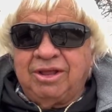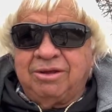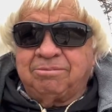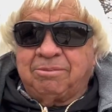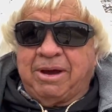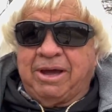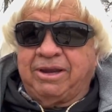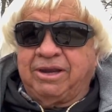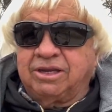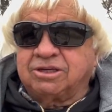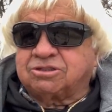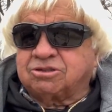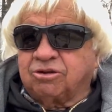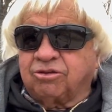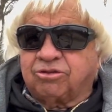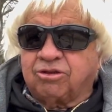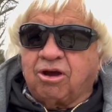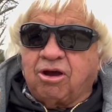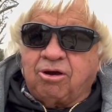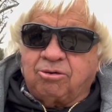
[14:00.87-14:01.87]
my initial
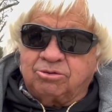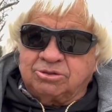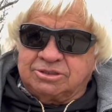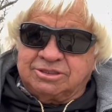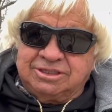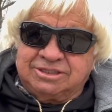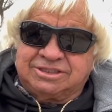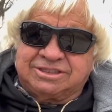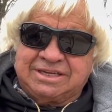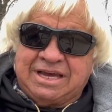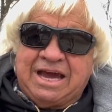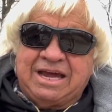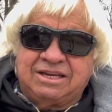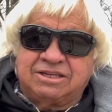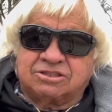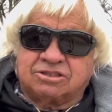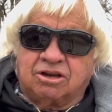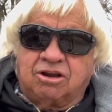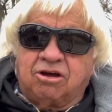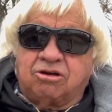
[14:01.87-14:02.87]
thought was this side
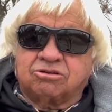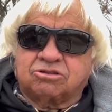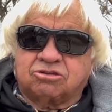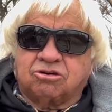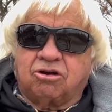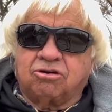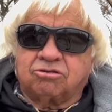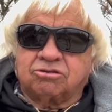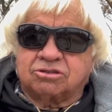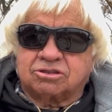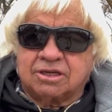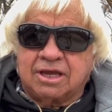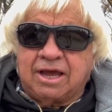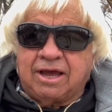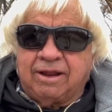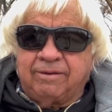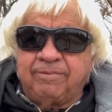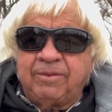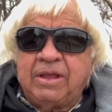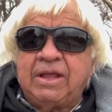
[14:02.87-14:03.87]
is a lot stronger
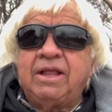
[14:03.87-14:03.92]
side.